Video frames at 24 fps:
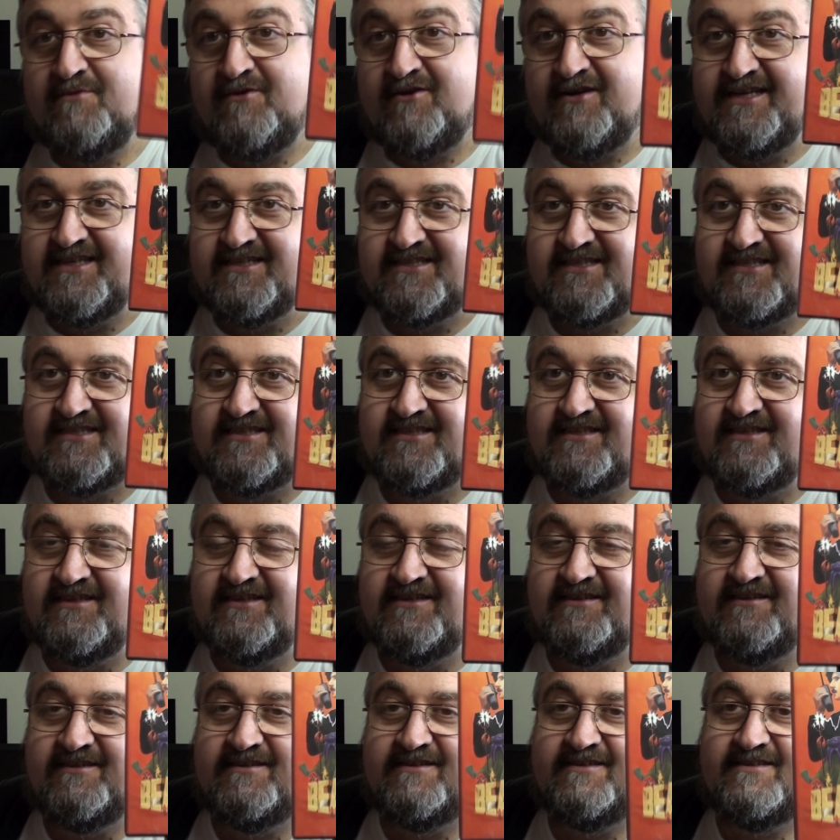Boys
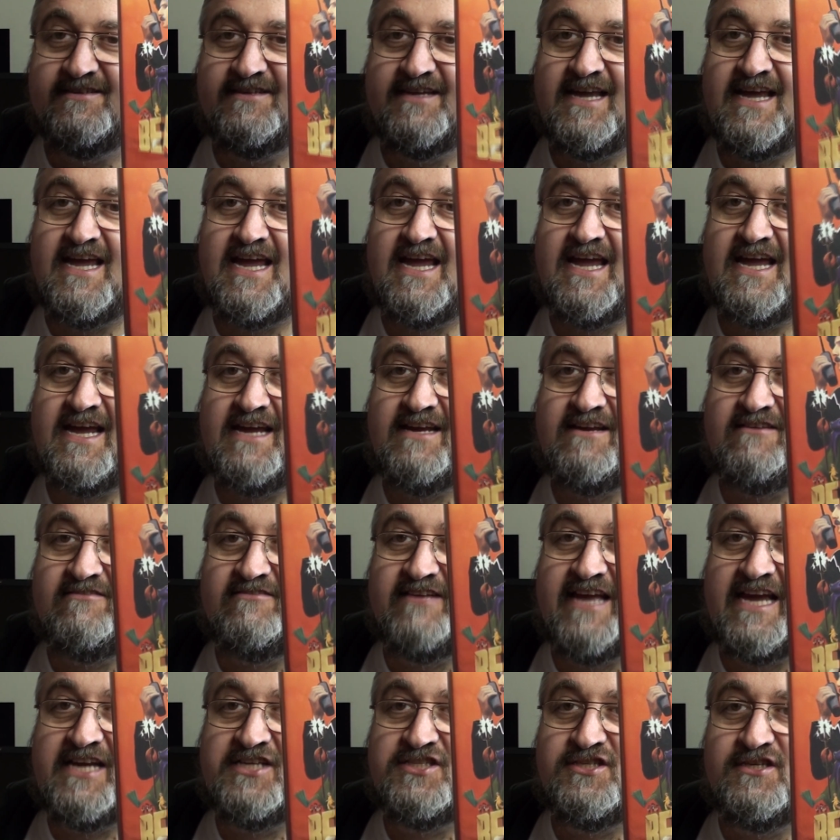
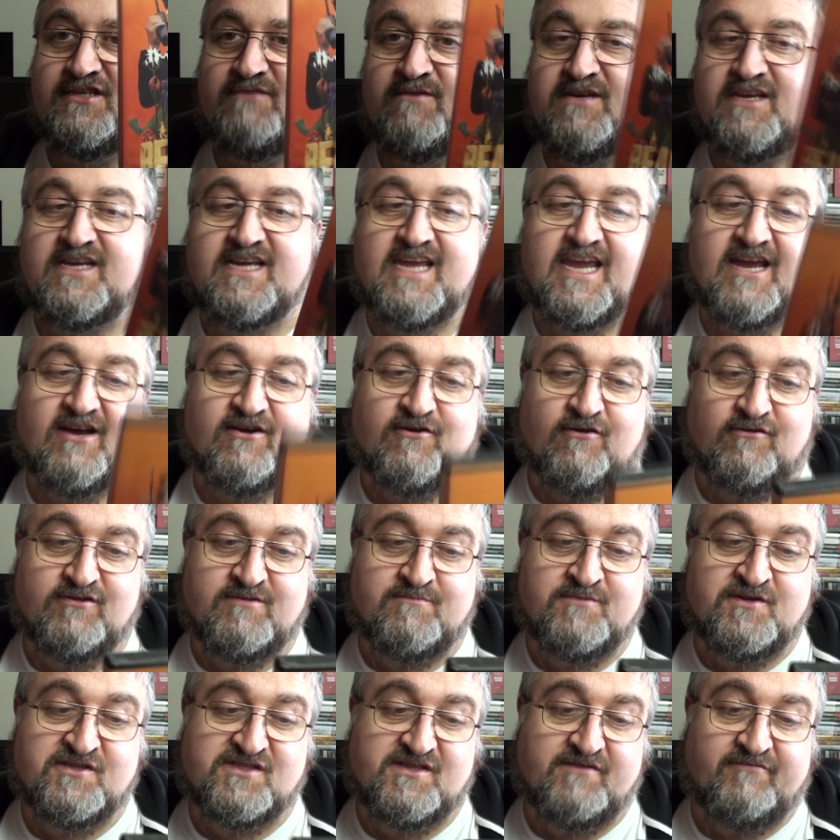collection, where you get all the
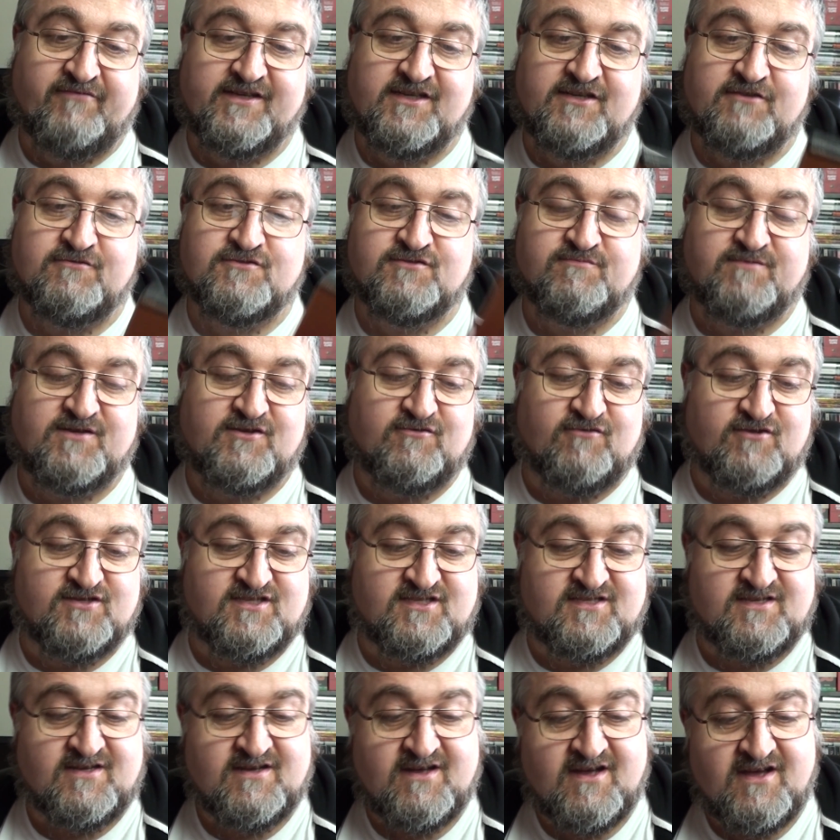music videos
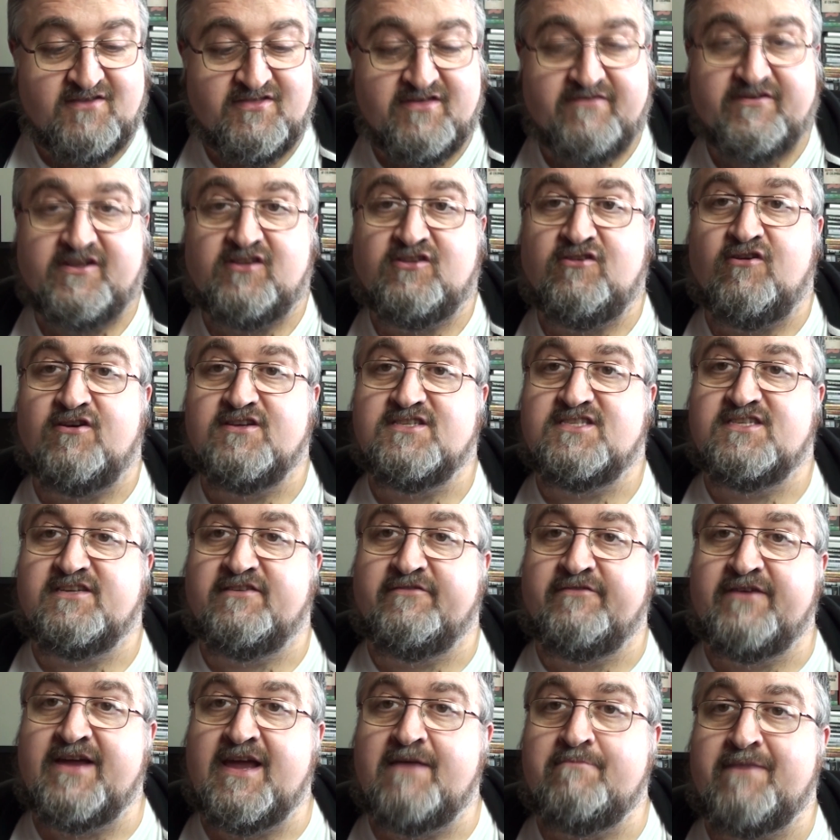because there were lots
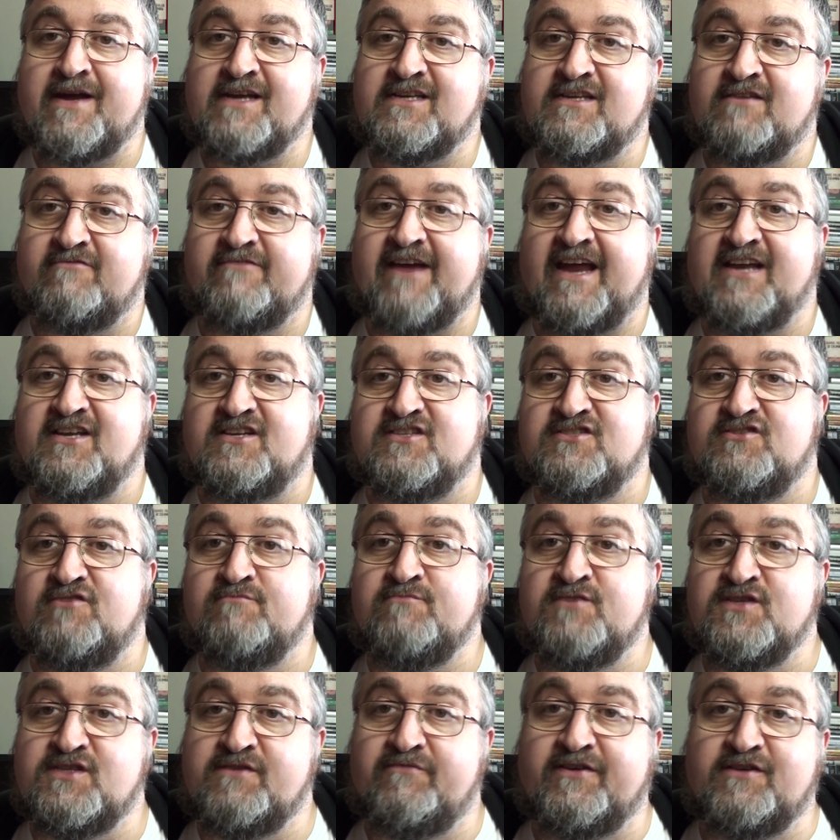of big directors doing
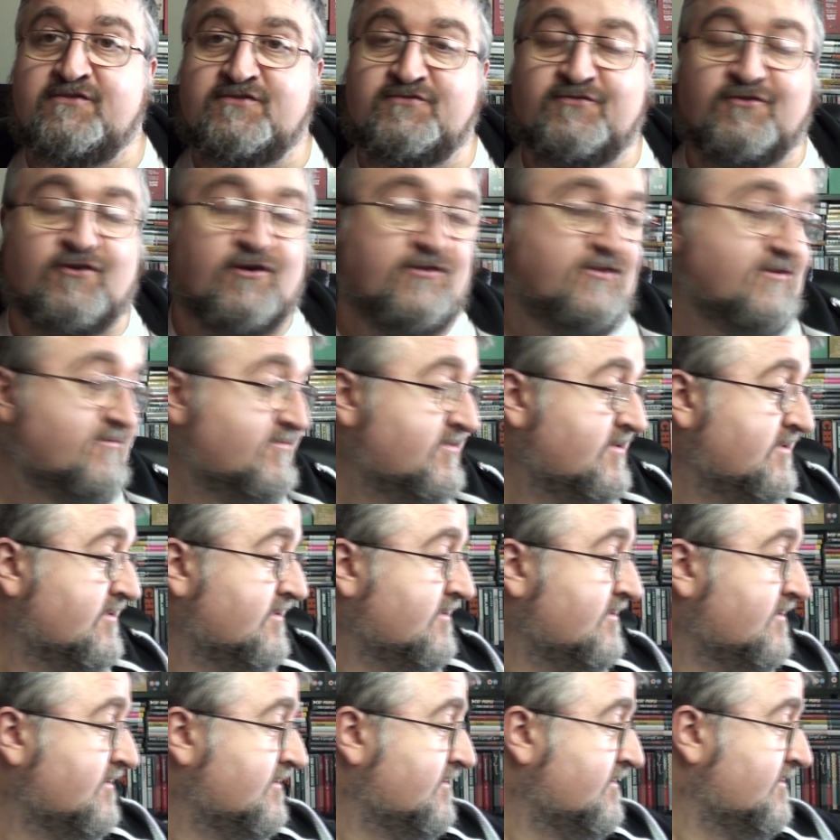music videos for them.
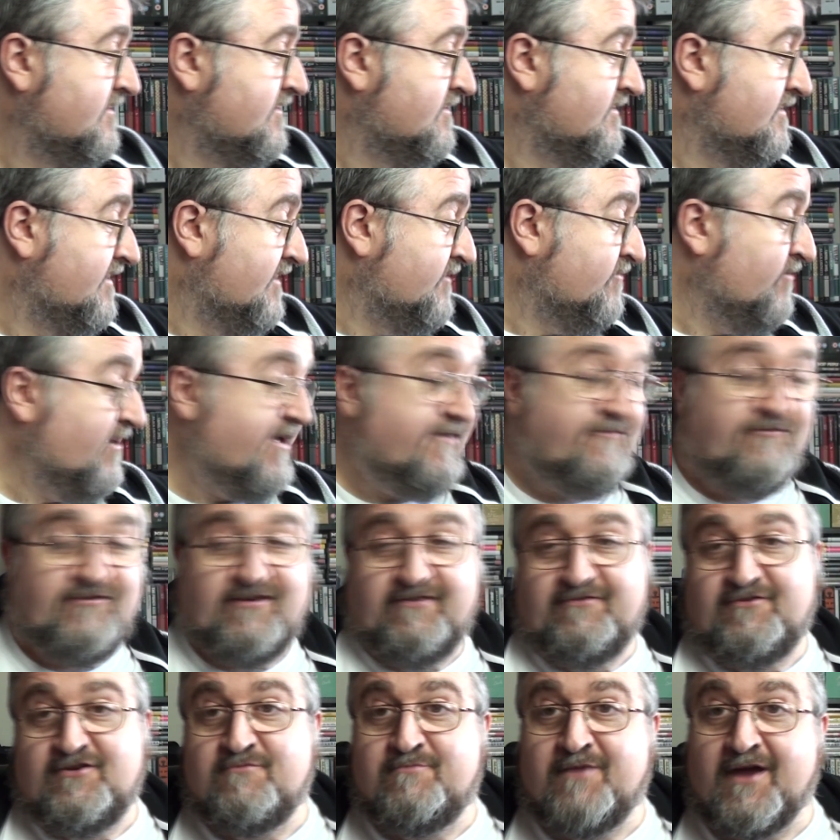Got them for a
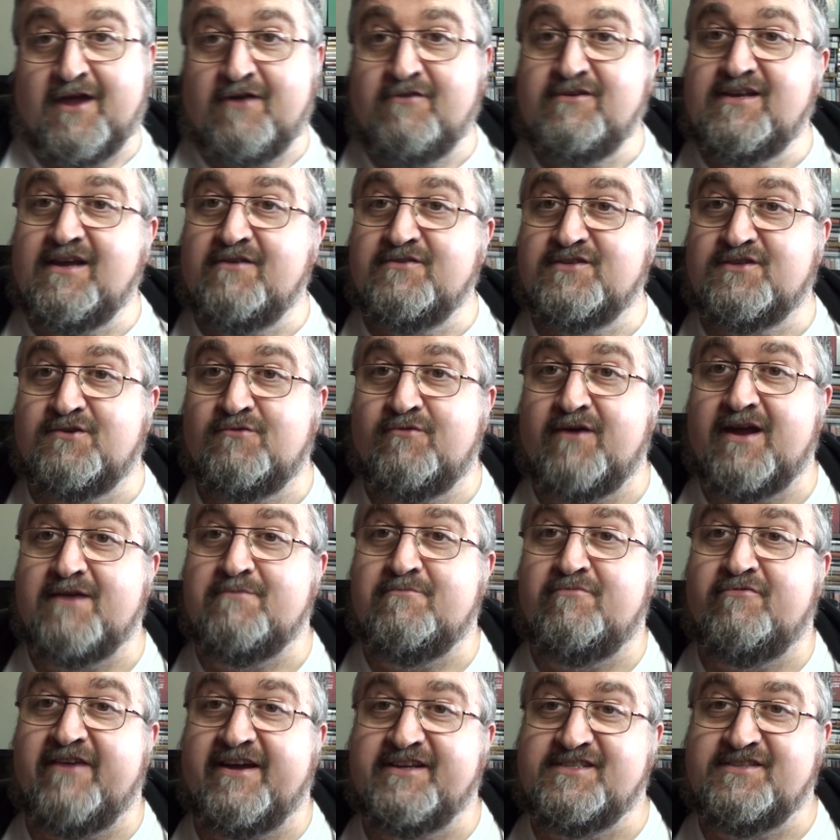few pounds. That was quite
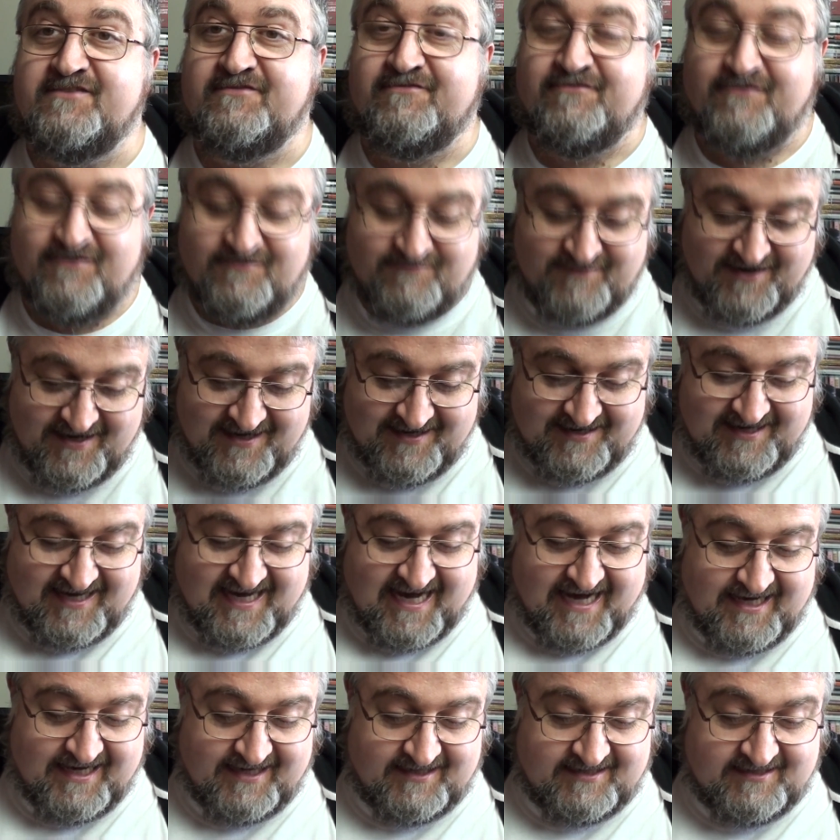impressive for me to
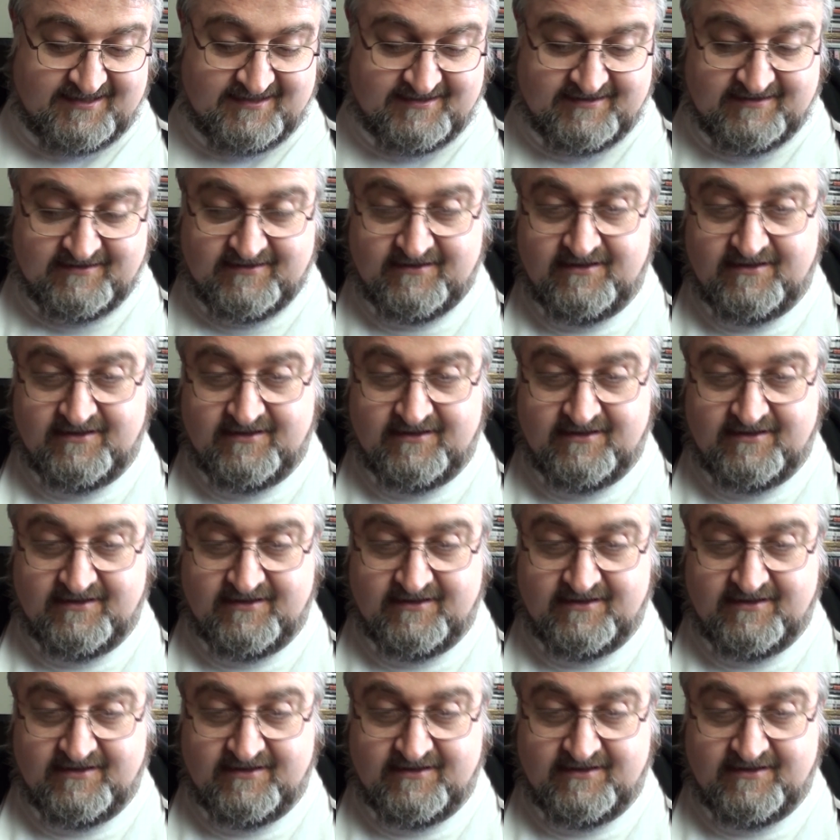get it.